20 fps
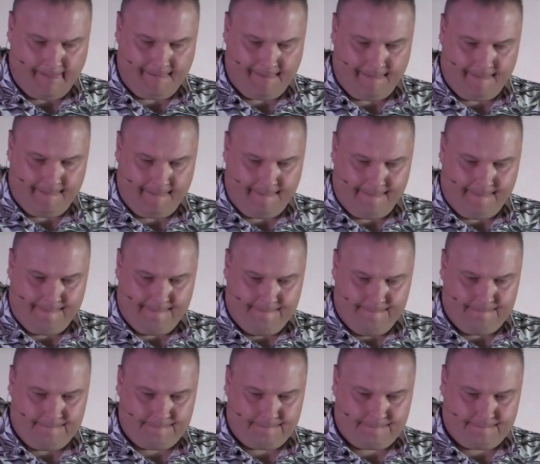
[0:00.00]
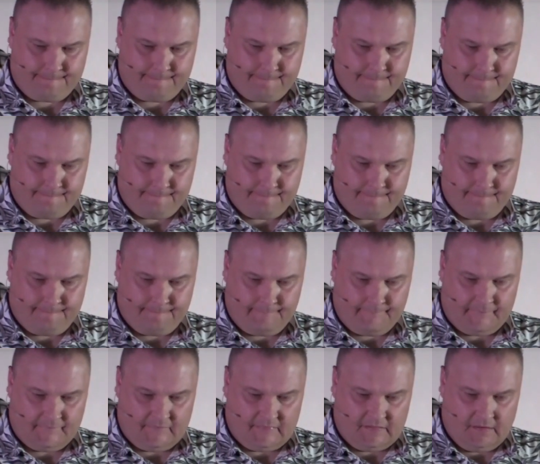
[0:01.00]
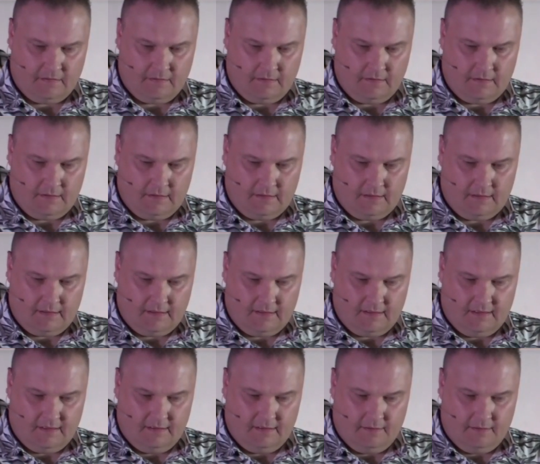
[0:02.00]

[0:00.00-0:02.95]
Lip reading: No one is speaking in this clip.